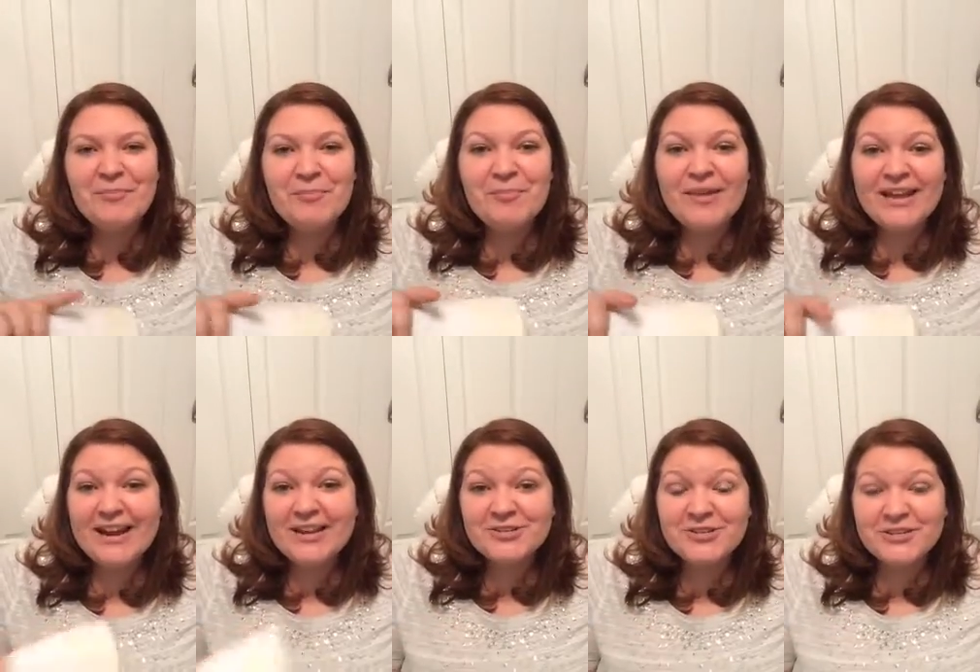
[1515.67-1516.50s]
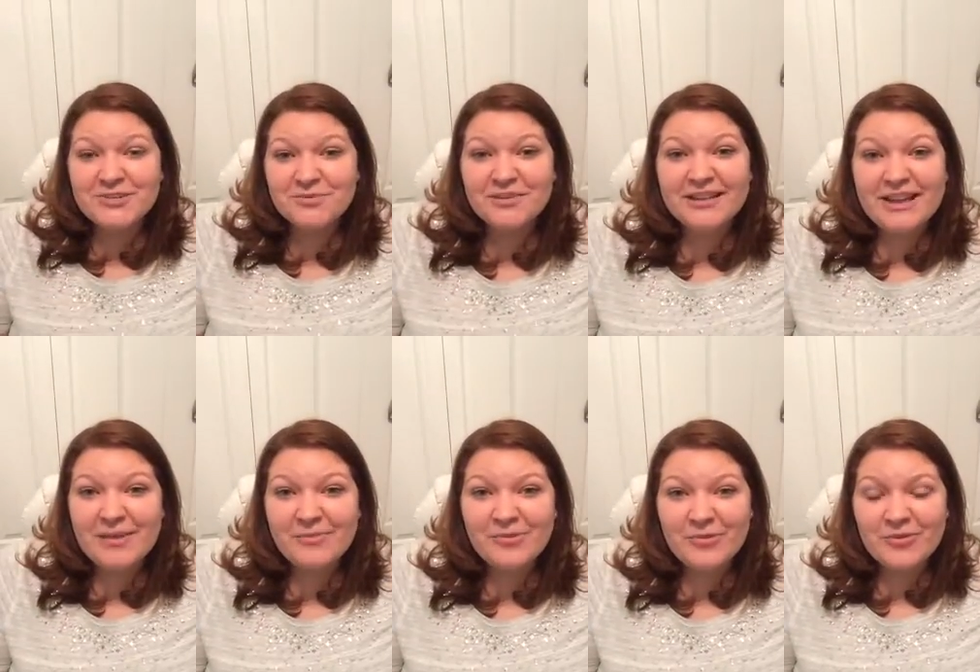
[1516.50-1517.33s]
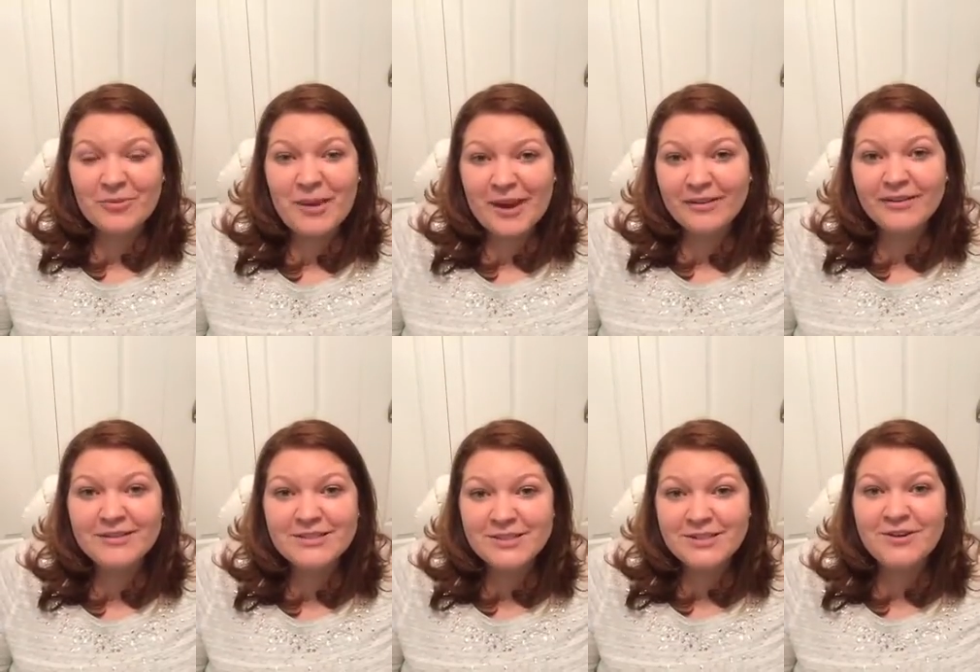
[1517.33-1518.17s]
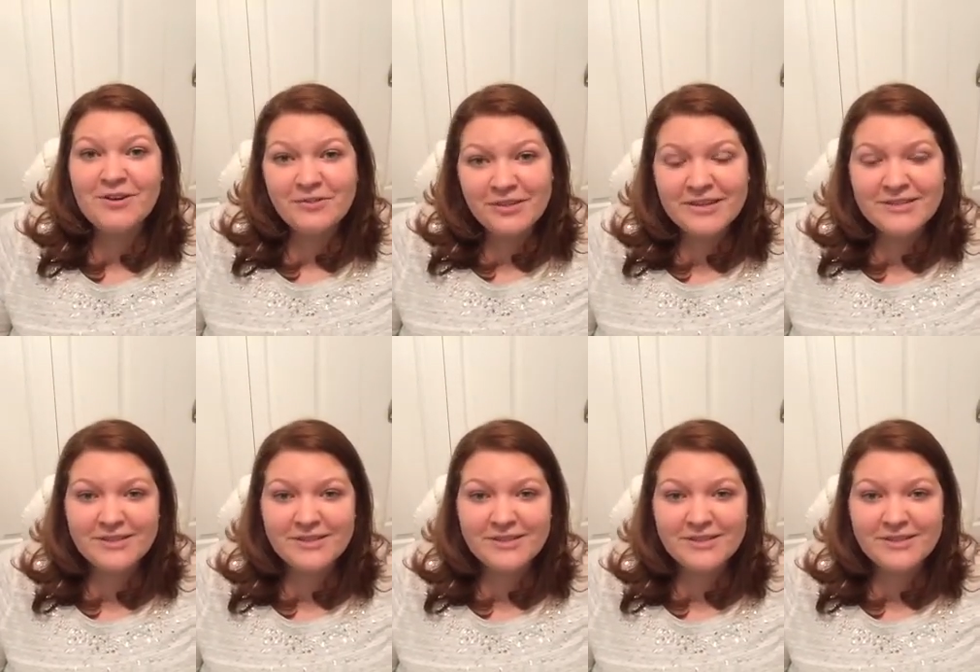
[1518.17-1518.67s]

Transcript: it actually is really helpful for parents to know this,